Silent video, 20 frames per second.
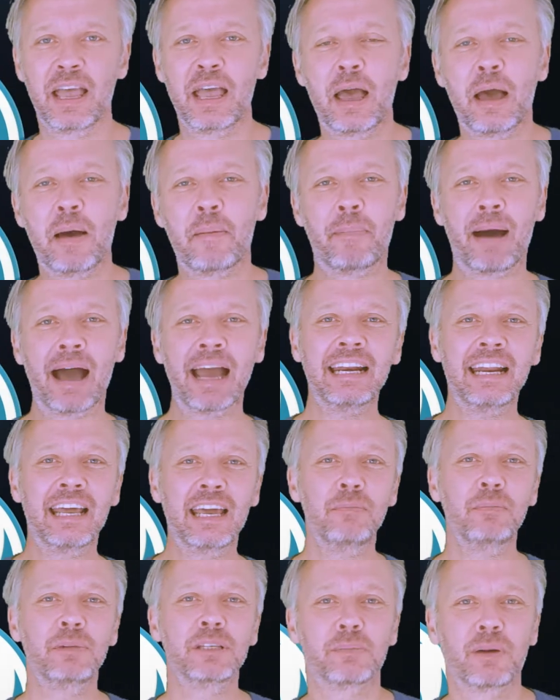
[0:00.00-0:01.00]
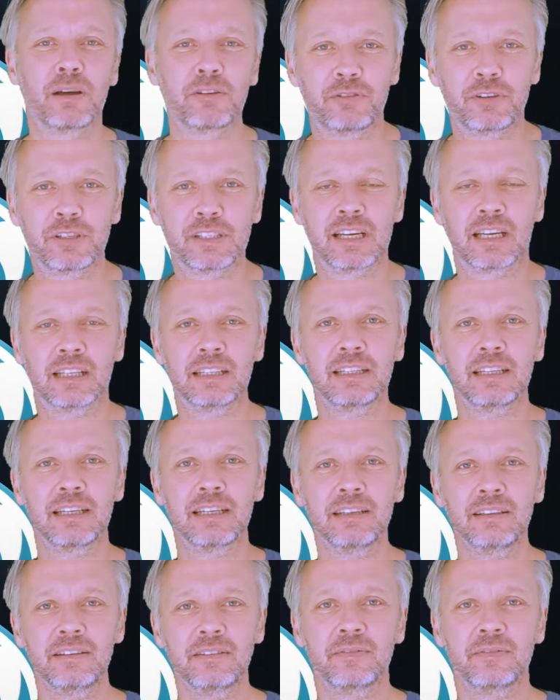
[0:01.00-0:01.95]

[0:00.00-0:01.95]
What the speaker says: My name is Manfred Sandner.